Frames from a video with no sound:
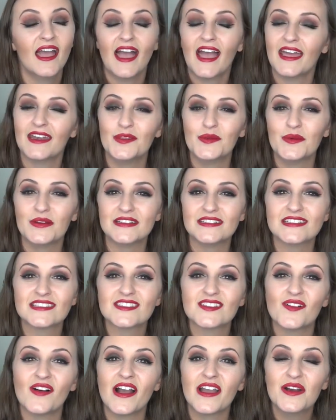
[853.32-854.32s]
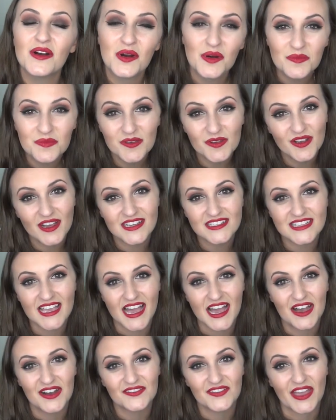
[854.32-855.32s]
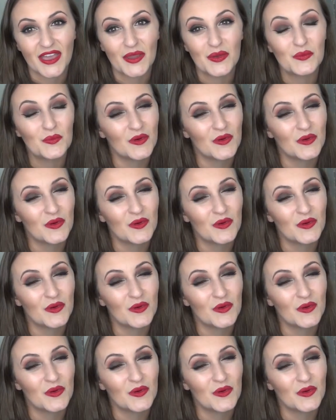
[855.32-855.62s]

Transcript: Anyways, so I hope you guys have a